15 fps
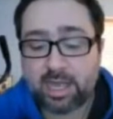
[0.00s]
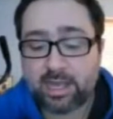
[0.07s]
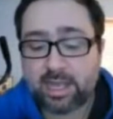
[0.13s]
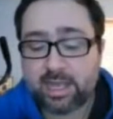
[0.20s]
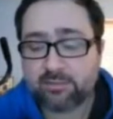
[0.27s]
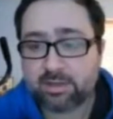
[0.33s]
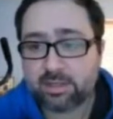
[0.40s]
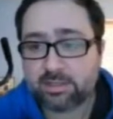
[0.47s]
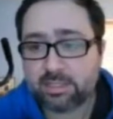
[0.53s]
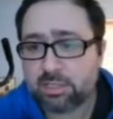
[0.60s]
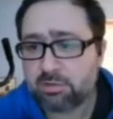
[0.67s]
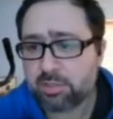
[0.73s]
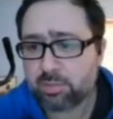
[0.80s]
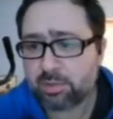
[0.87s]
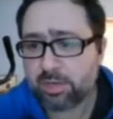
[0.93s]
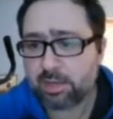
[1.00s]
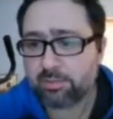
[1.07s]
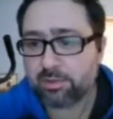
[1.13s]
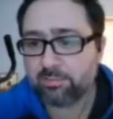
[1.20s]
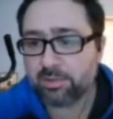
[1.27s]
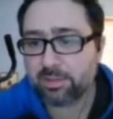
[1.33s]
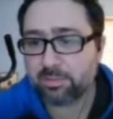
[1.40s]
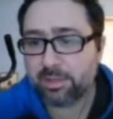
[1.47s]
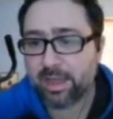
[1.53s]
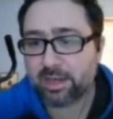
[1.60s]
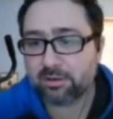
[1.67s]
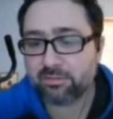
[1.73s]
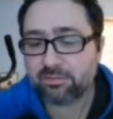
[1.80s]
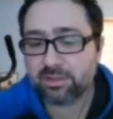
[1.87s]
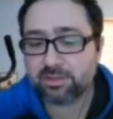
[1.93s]
I have a huge problem with
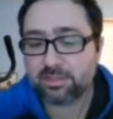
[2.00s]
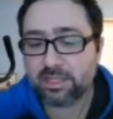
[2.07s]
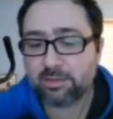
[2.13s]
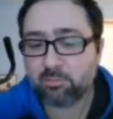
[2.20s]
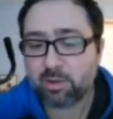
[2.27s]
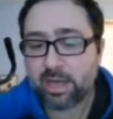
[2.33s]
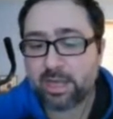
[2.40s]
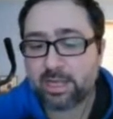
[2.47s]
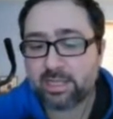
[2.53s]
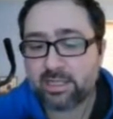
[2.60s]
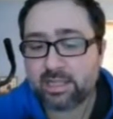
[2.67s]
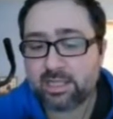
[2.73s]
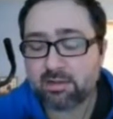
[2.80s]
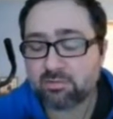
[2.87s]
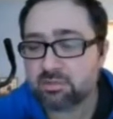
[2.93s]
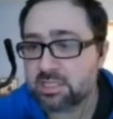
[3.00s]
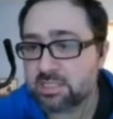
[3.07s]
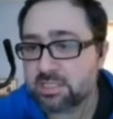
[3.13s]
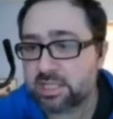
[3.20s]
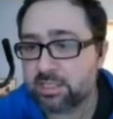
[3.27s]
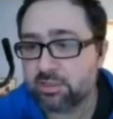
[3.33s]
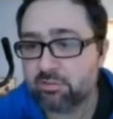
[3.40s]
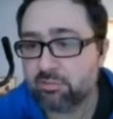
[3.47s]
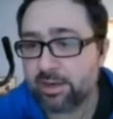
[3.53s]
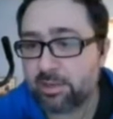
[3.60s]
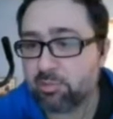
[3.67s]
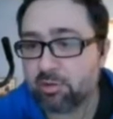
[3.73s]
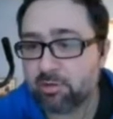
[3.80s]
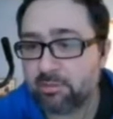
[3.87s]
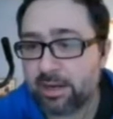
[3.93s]
Battlefield and why they don't just let you
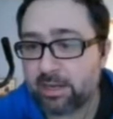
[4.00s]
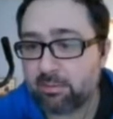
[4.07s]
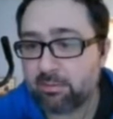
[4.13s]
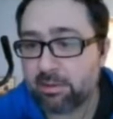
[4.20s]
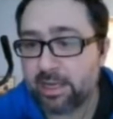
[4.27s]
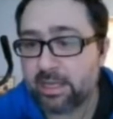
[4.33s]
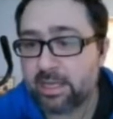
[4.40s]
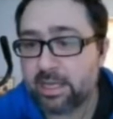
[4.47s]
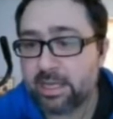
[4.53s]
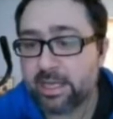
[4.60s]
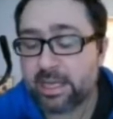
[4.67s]
rainbow it right away.